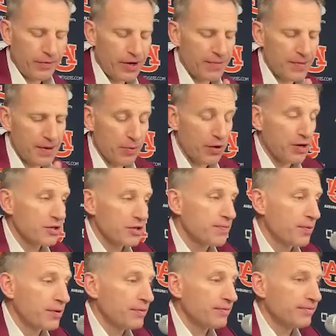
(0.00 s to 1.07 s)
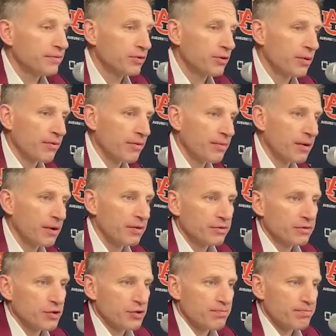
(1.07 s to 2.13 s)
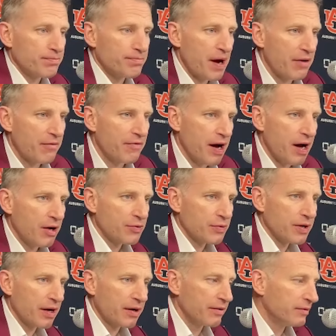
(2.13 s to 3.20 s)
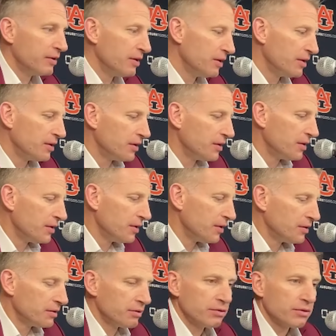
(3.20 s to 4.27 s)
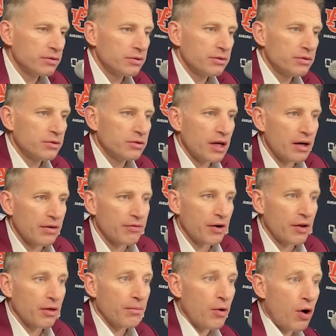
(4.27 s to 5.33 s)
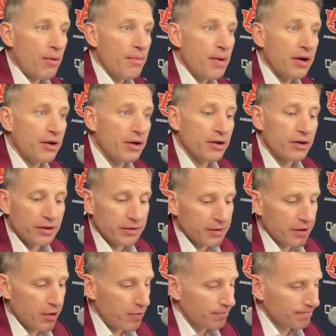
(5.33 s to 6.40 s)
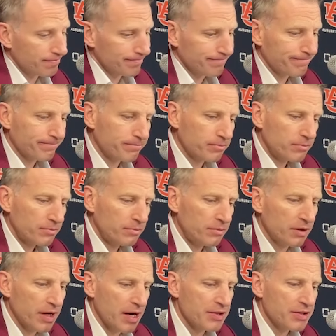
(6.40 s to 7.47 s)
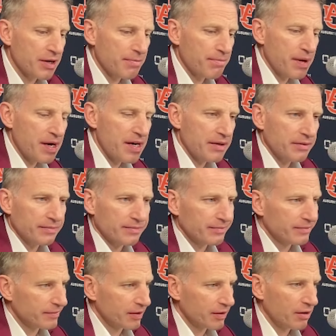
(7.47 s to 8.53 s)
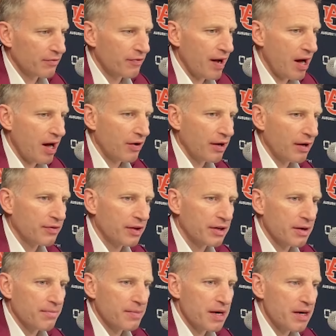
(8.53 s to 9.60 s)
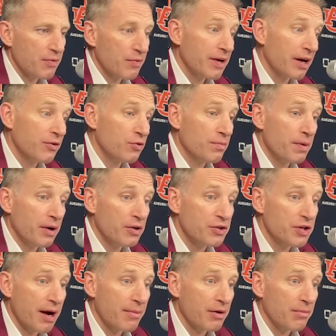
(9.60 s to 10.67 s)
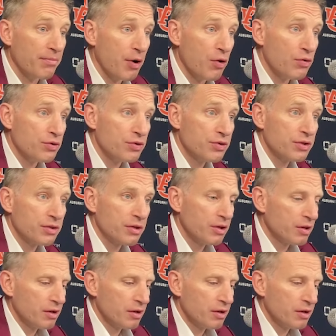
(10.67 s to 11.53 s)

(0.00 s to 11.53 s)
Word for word: We got to be more disciplined. Some of them are just bad fouls. We got to stay in front of the ball better. You know, guys get beat and they're fouling. If they get beat, we got to do a better job in the post.